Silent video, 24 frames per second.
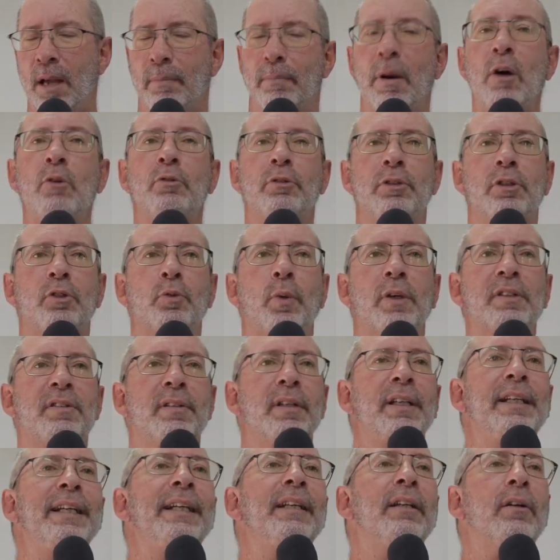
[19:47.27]
Moses was
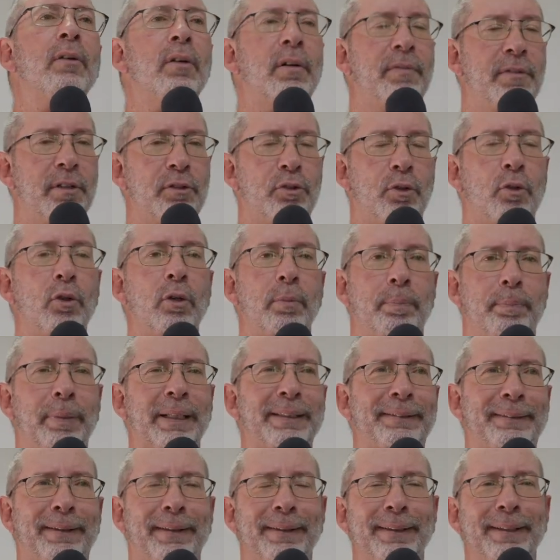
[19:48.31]
the leader of this group,
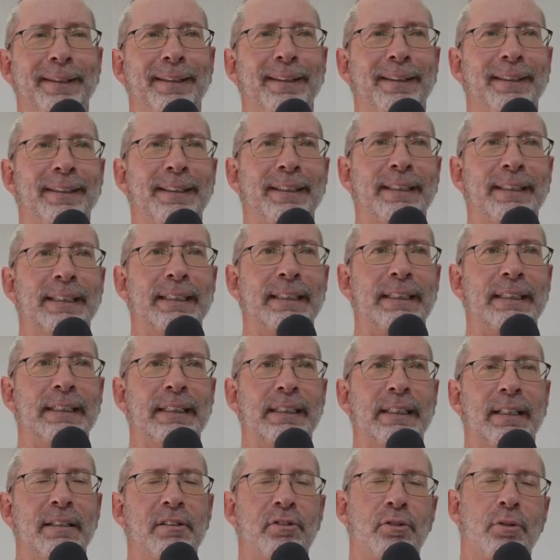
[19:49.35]
but
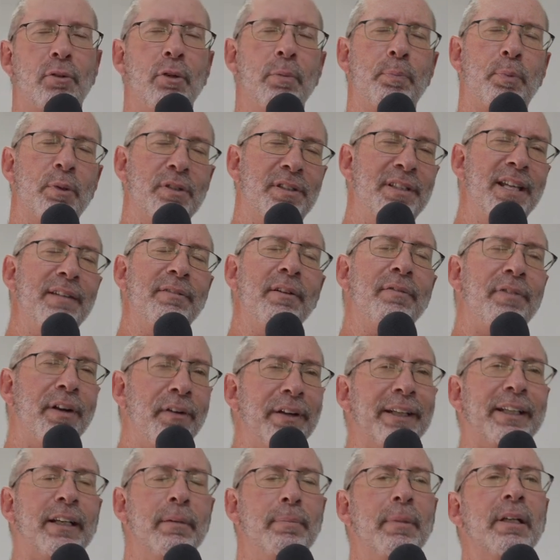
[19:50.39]
this group was never
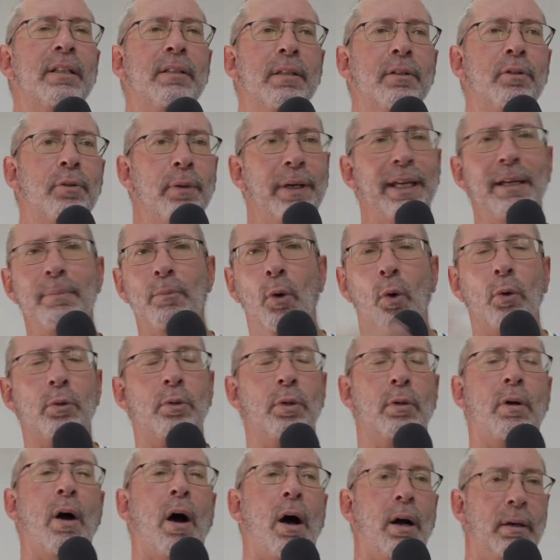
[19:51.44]
very committed to him or
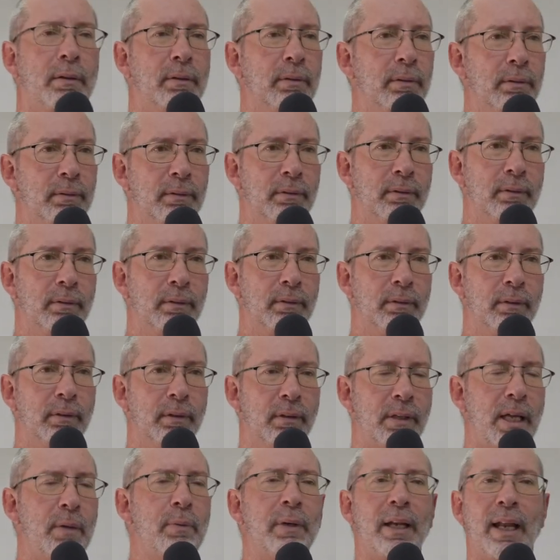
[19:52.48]
to God.
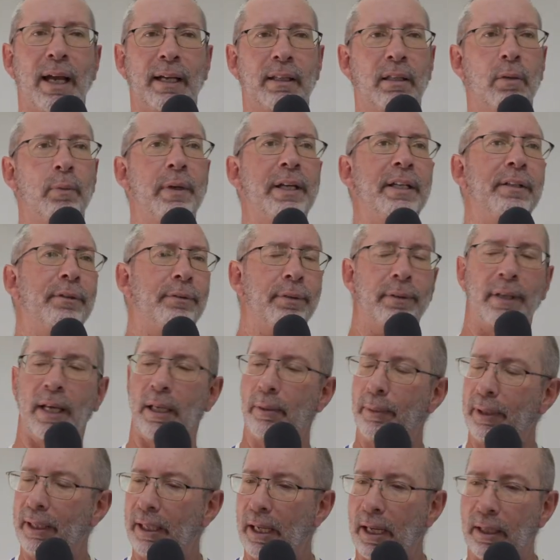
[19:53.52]
They were like the wind.
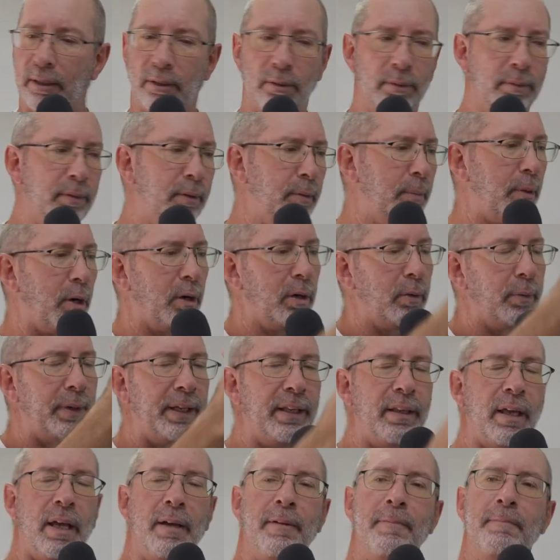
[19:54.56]
Today we're here, tomorrow
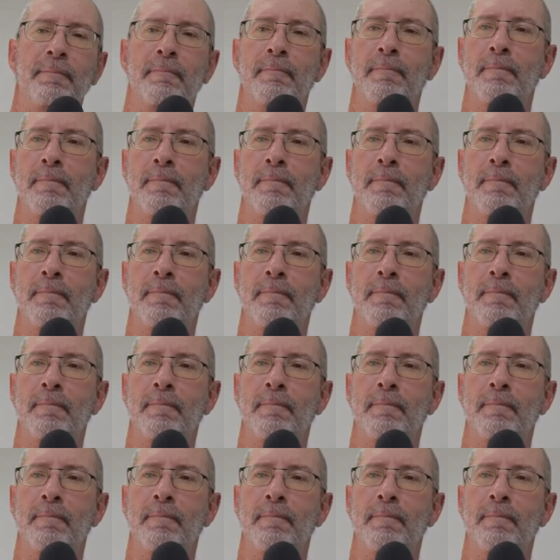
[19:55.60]
we're there.